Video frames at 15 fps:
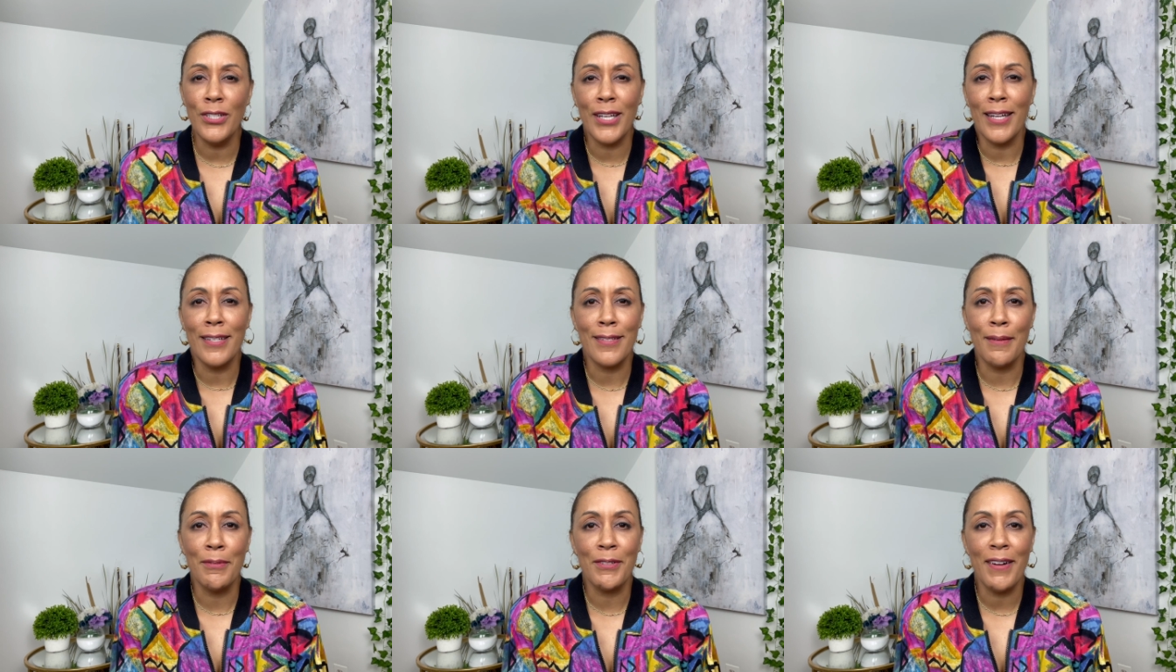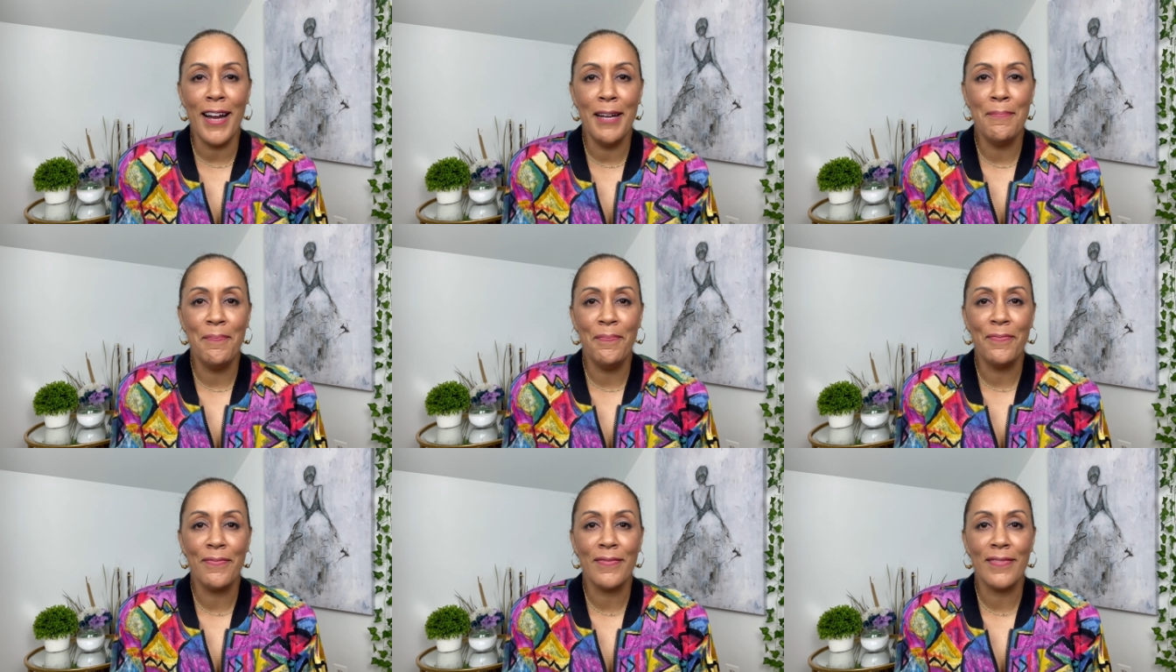you got to subscribe.
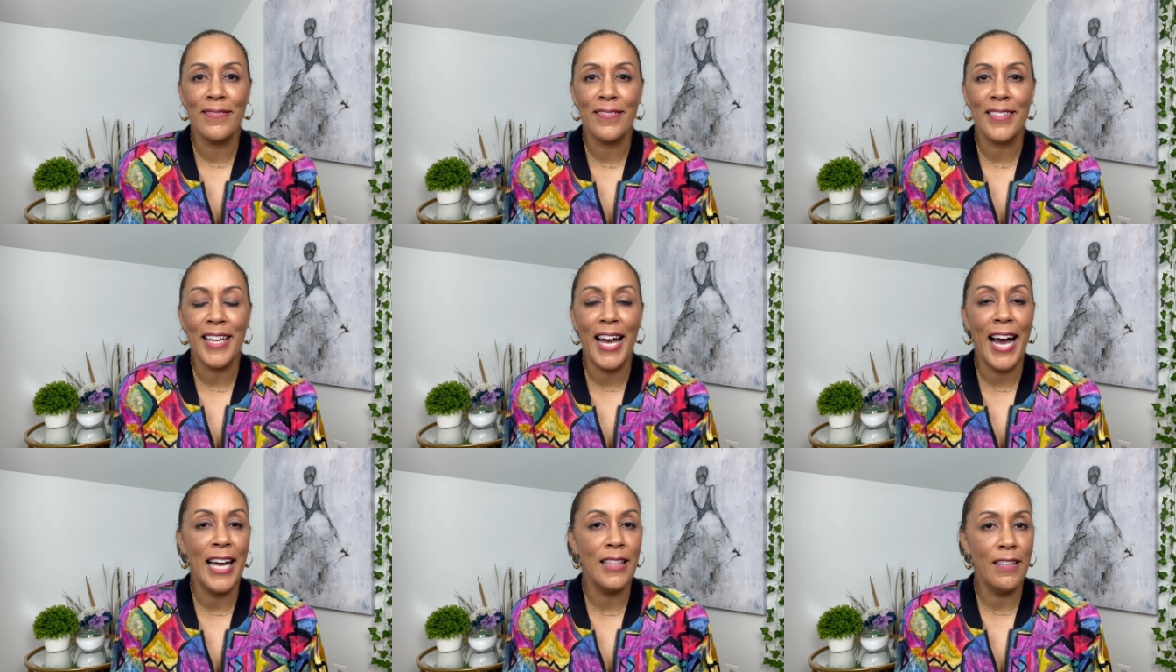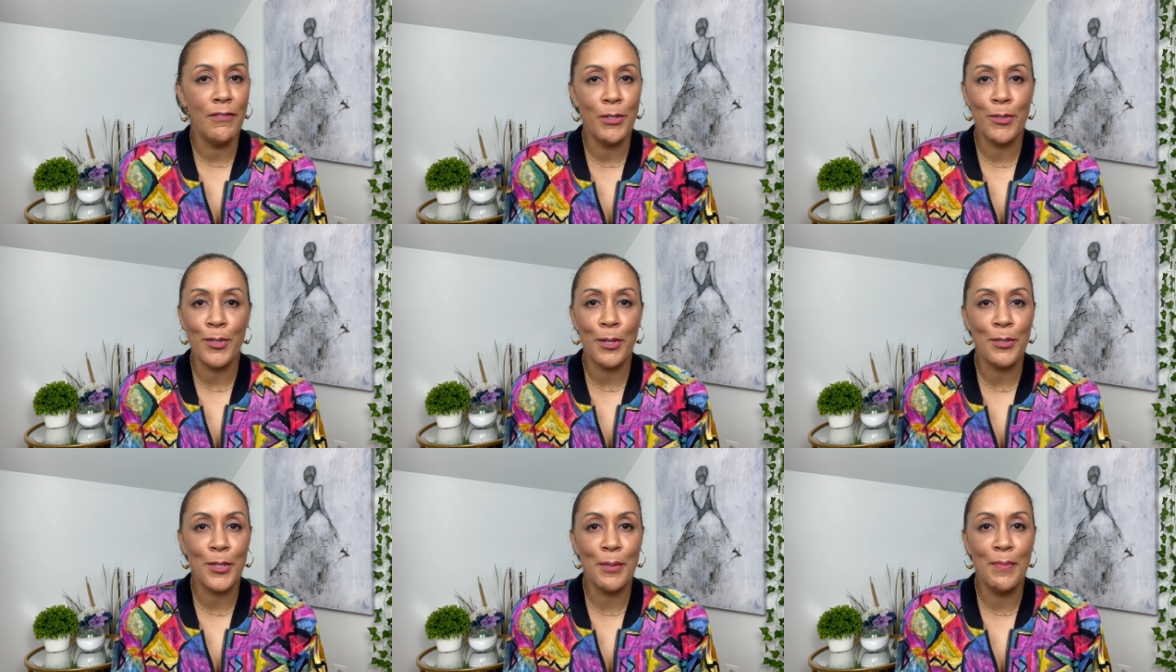I love you
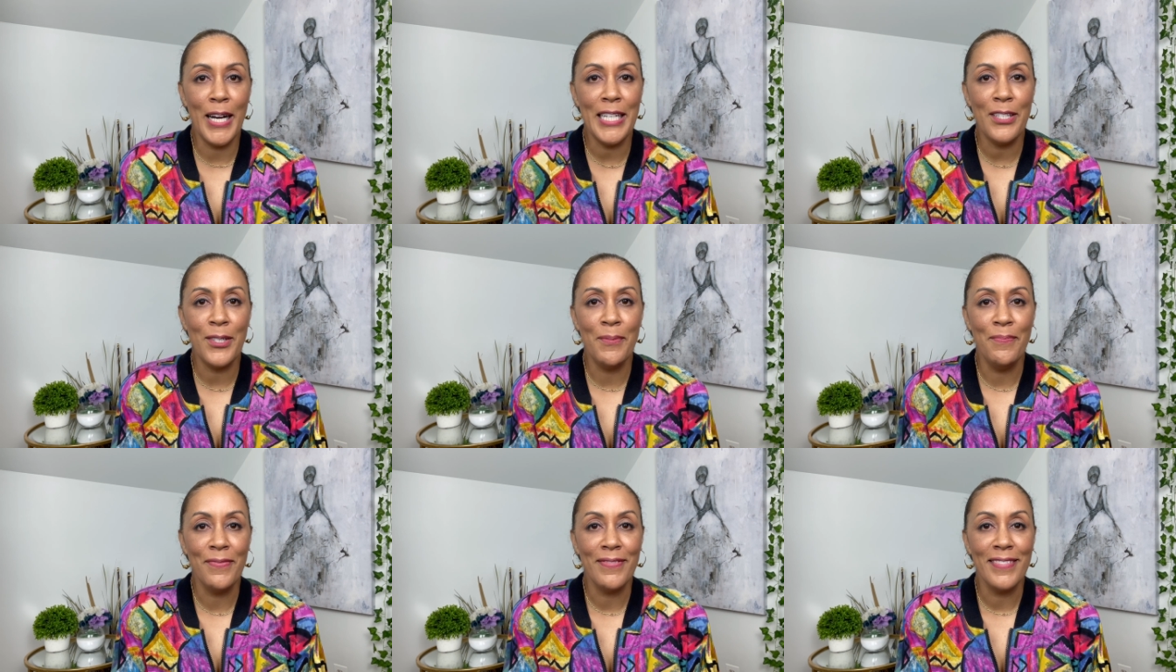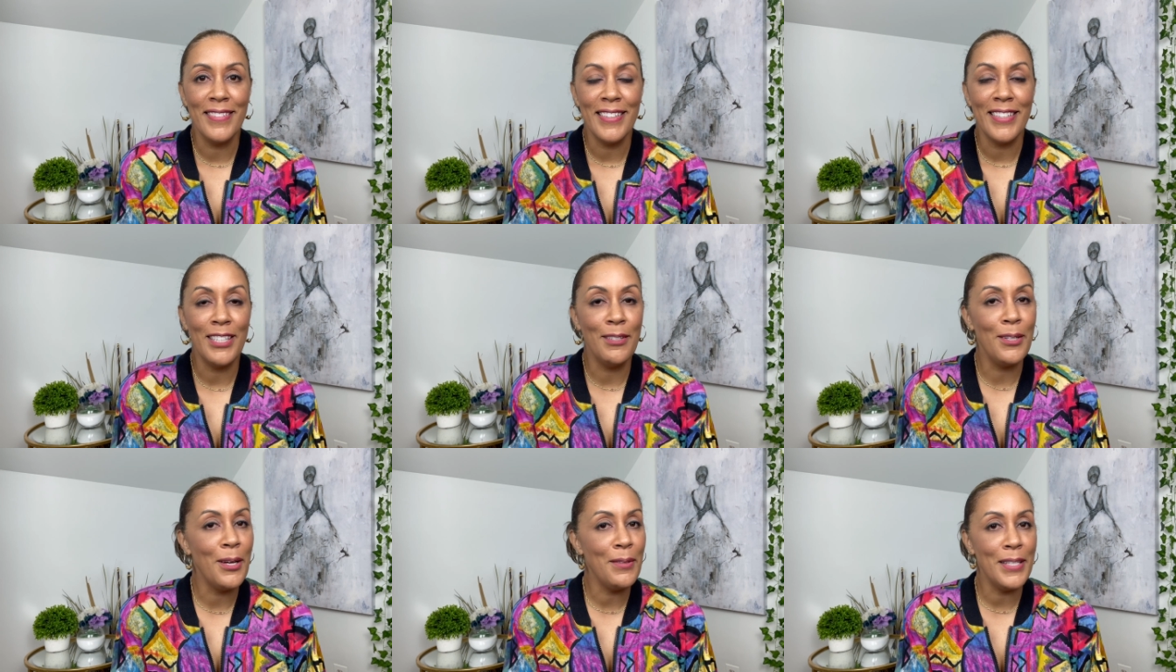so, so much.
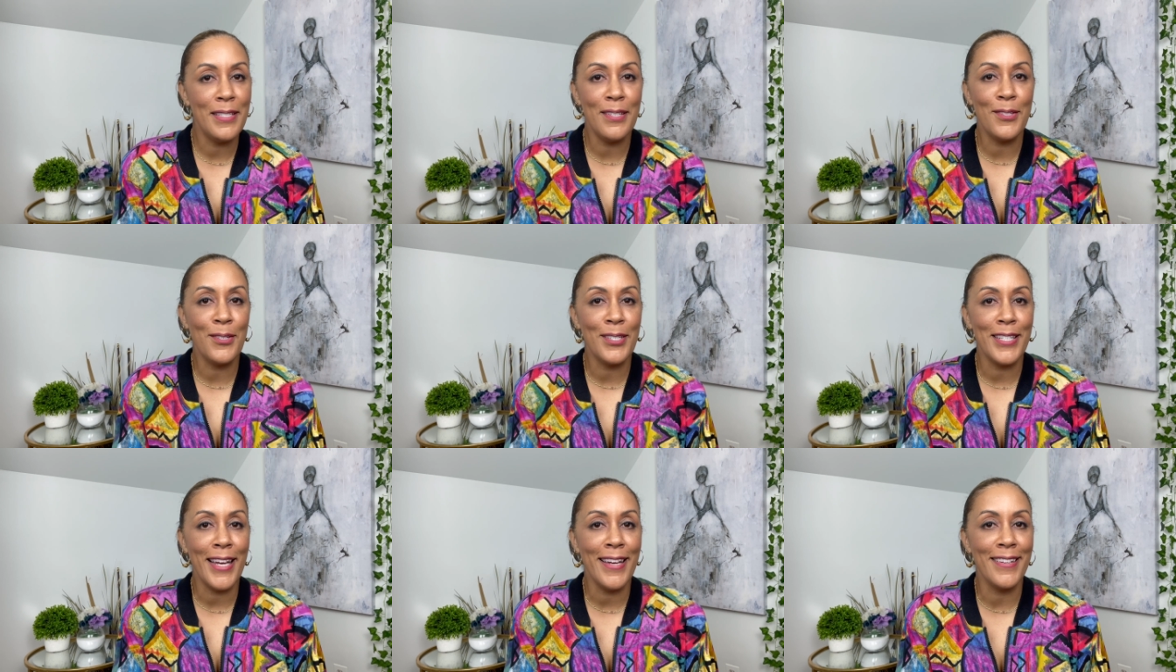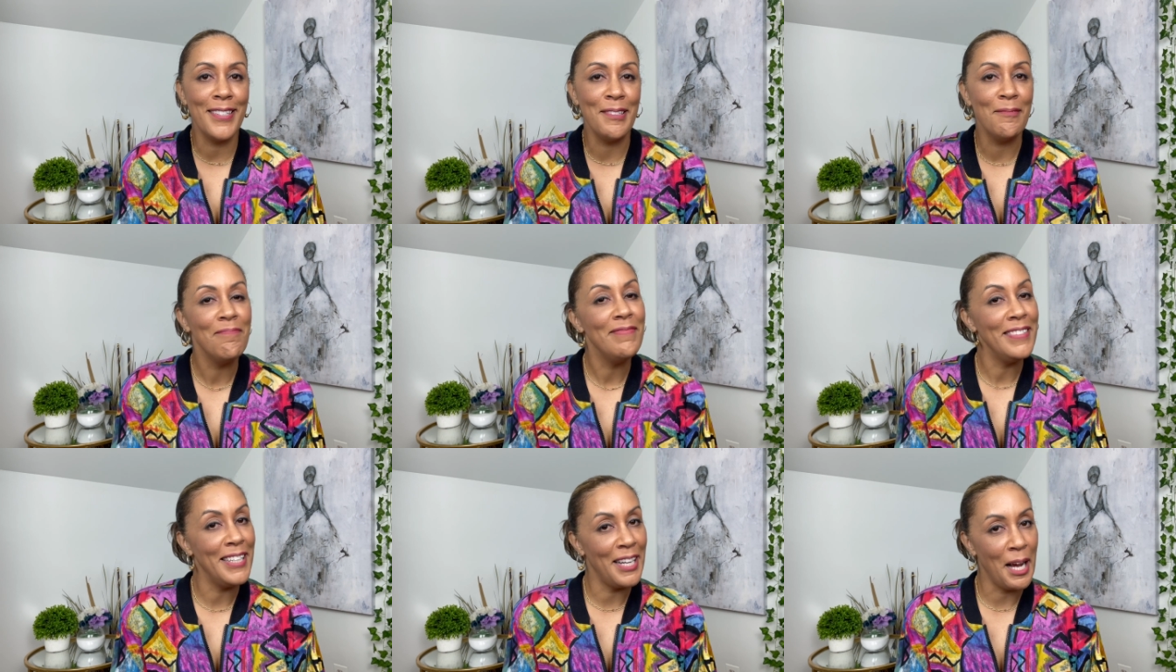You know this is your channel,
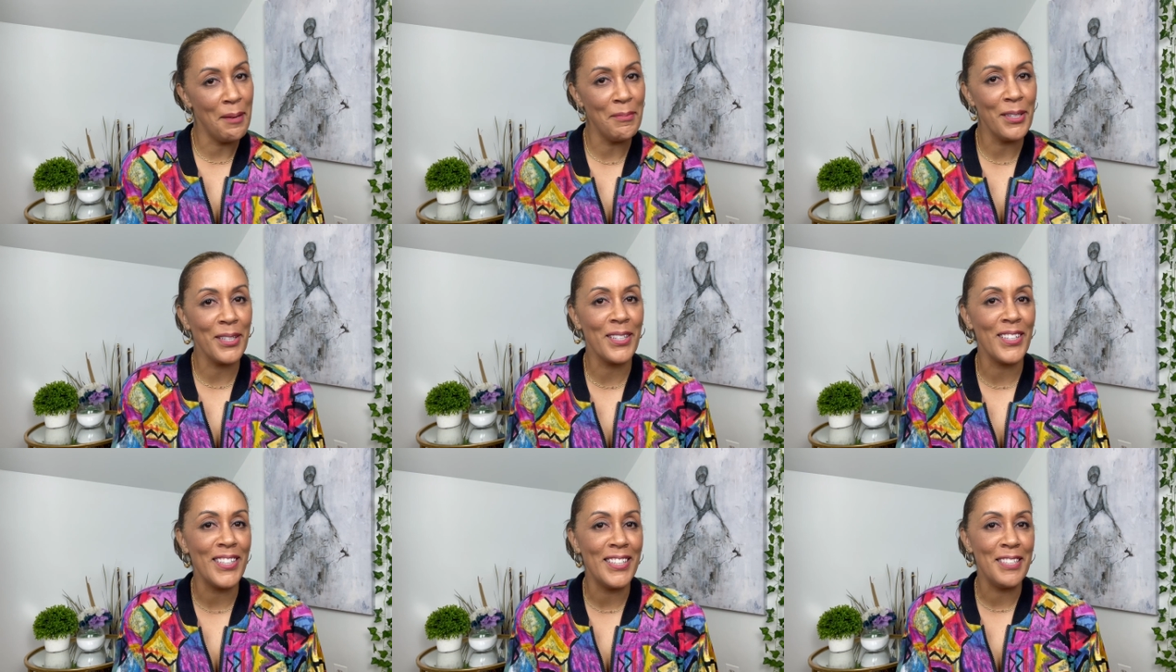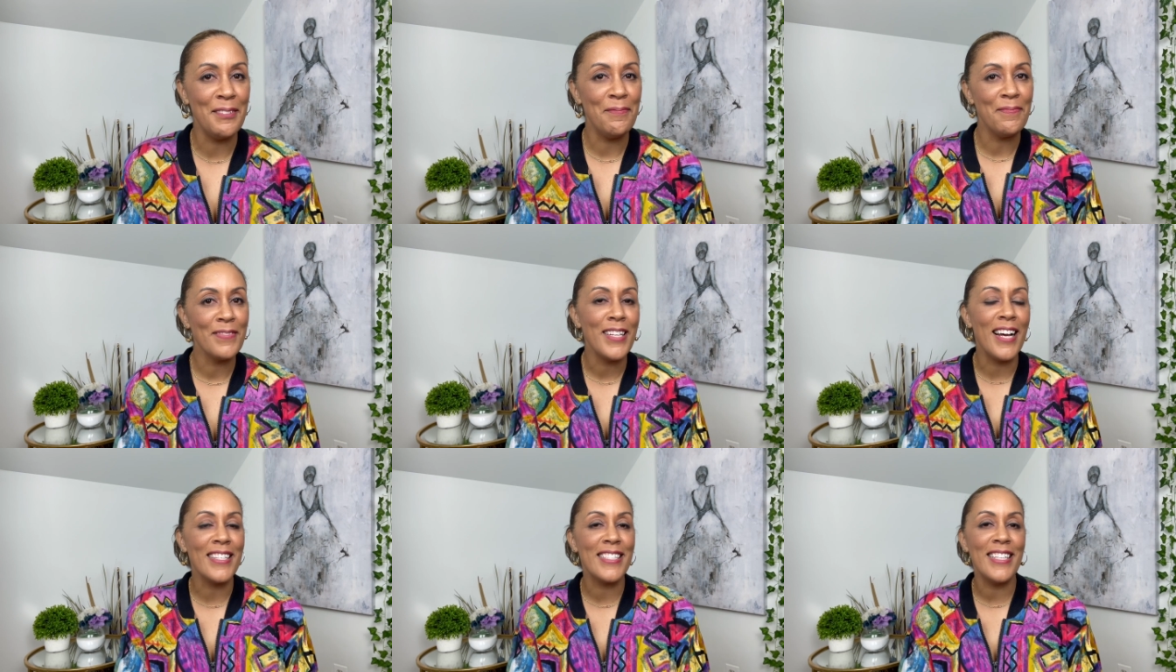and I'm your girl.
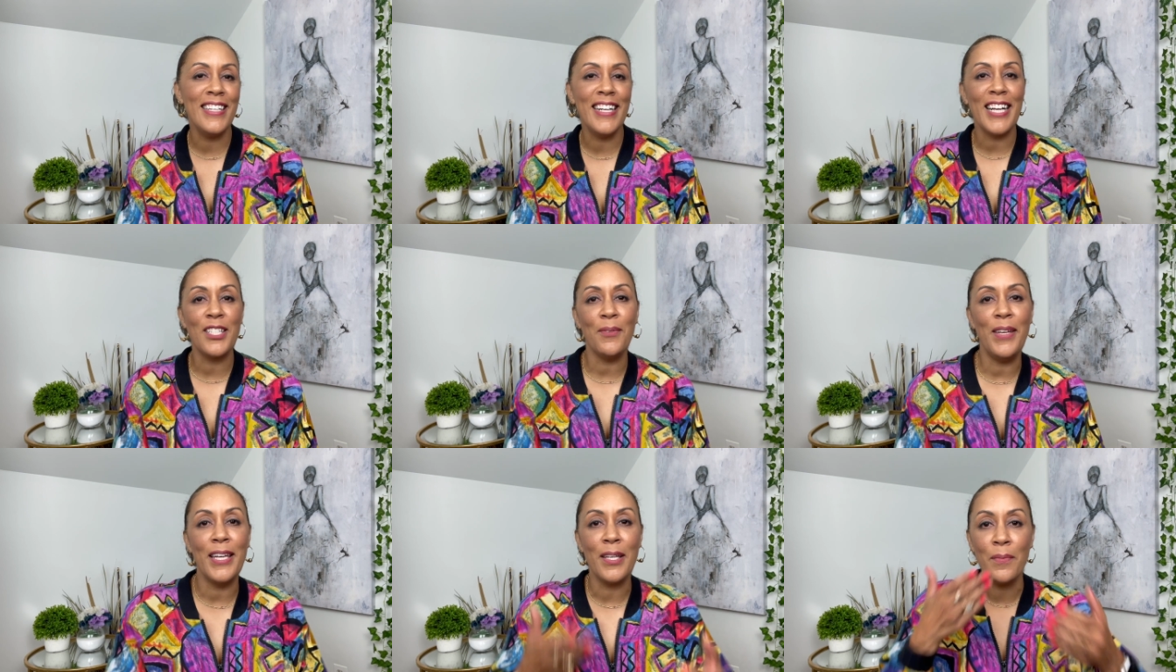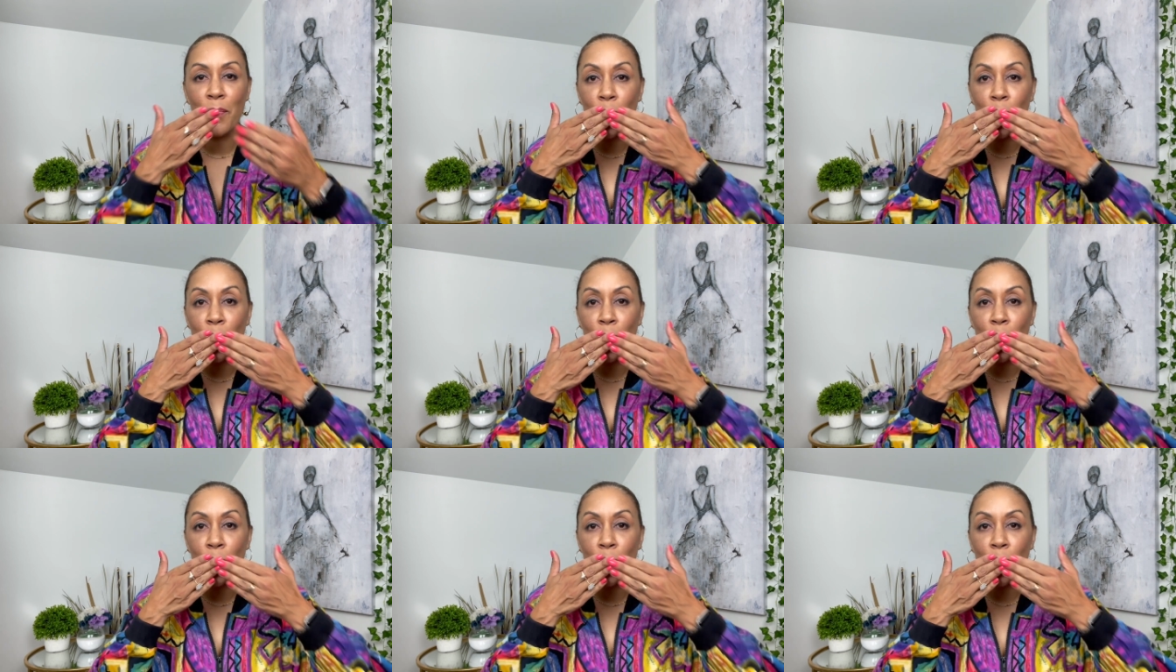I'll see you next week.